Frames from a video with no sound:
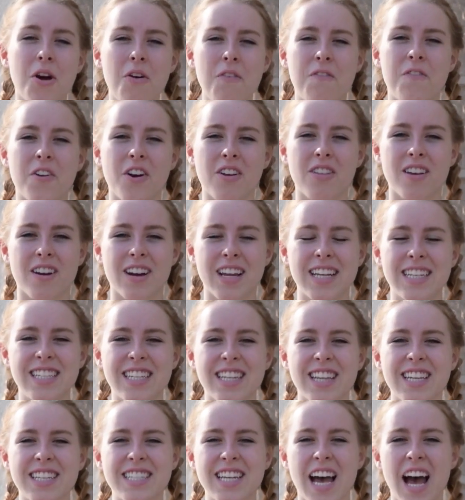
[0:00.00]
go further
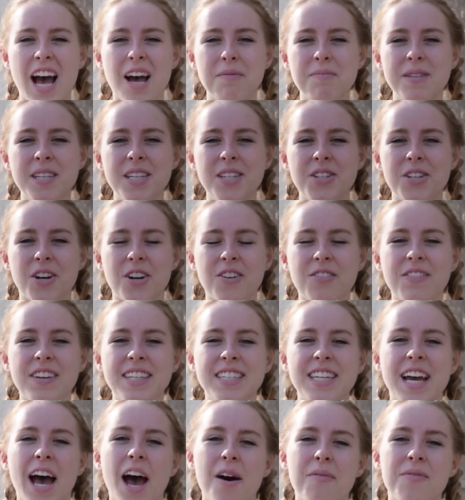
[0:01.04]
into the
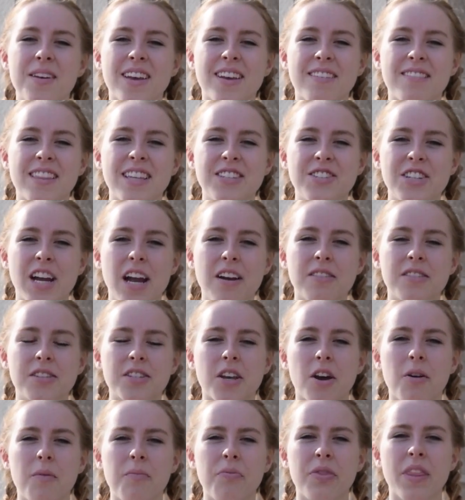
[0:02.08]
topsy-turvy topic of the
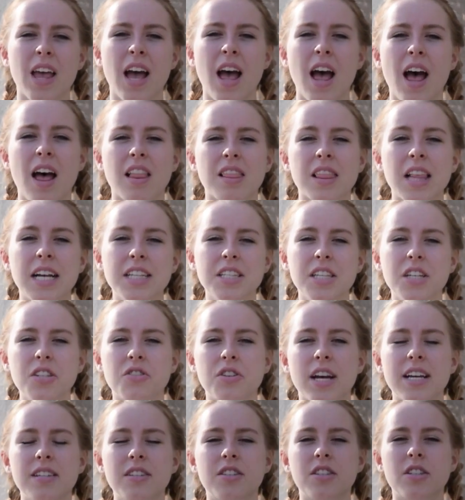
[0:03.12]
gyroscope, let's
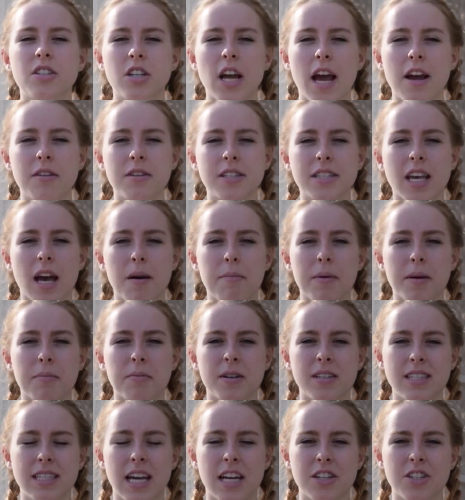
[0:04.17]
address gyroscopic
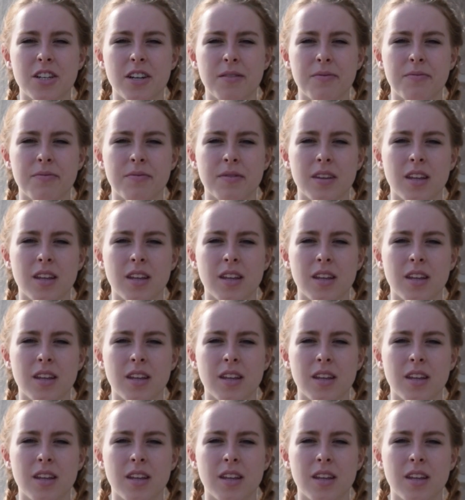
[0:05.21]
precession.